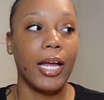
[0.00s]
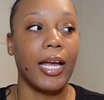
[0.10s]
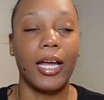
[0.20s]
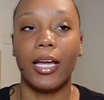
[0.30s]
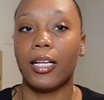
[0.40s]

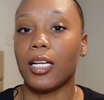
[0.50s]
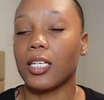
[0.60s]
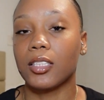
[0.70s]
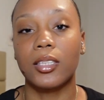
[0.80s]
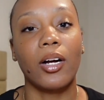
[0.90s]
And
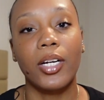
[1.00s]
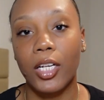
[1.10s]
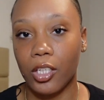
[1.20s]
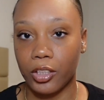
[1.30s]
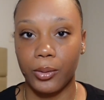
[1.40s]
start it
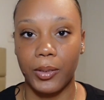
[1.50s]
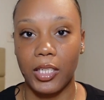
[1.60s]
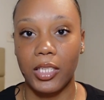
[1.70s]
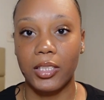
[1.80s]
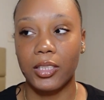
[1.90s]
in your
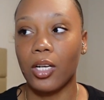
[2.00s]
20s.